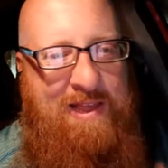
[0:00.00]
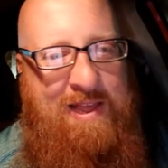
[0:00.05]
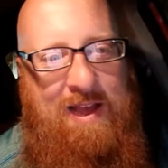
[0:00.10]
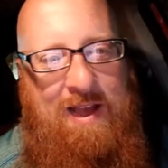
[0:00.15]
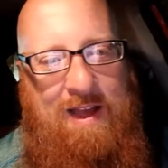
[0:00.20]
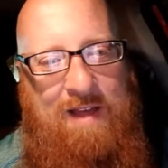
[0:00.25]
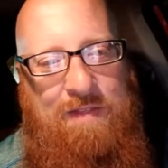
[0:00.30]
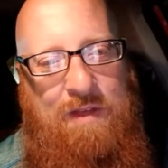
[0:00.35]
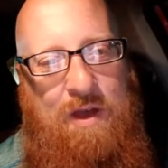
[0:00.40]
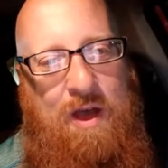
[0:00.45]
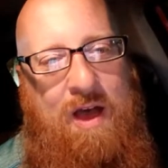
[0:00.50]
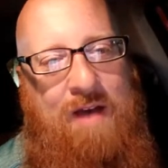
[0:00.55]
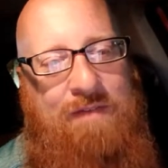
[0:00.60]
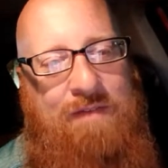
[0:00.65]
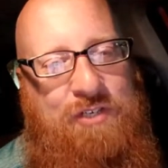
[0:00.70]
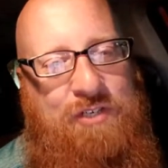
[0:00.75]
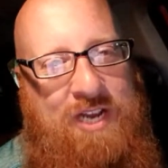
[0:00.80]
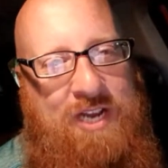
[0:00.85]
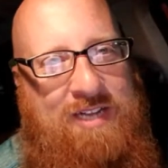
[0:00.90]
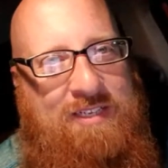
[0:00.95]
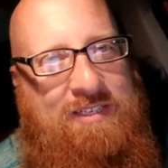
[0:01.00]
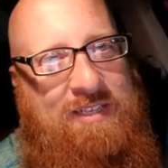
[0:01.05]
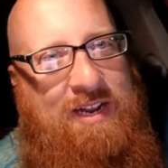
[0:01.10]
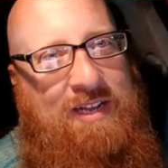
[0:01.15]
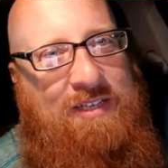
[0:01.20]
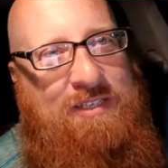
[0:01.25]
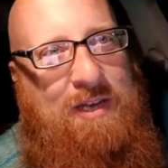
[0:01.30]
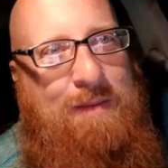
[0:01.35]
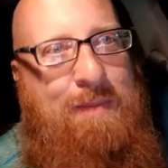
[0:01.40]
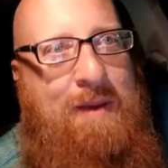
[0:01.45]
On the off chance that I
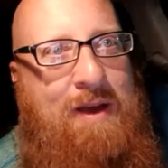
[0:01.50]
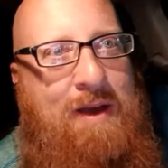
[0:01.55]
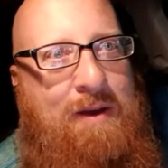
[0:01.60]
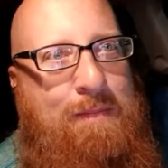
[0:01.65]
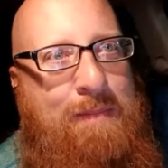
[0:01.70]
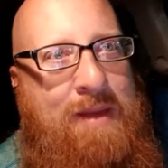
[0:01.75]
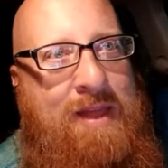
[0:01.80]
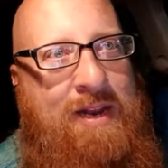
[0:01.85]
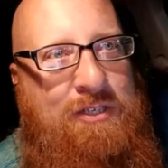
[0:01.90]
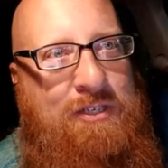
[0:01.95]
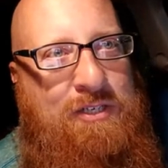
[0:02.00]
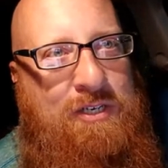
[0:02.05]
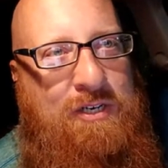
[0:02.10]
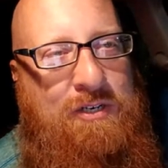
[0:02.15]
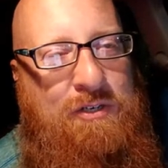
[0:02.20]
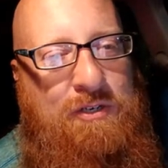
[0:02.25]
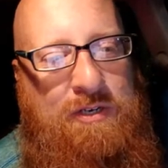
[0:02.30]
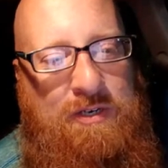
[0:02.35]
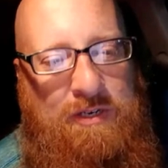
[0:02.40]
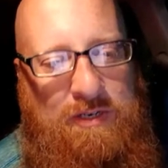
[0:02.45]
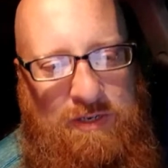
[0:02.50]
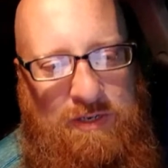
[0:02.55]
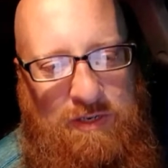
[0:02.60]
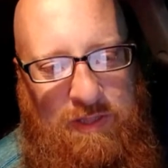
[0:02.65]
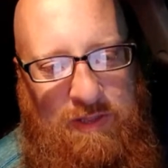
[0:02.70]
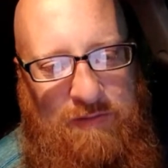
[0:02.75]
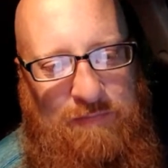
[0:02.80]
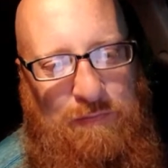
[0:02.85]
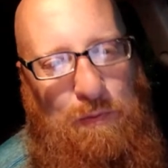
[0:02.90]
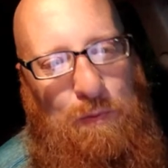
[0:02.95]
somehow managed to deliver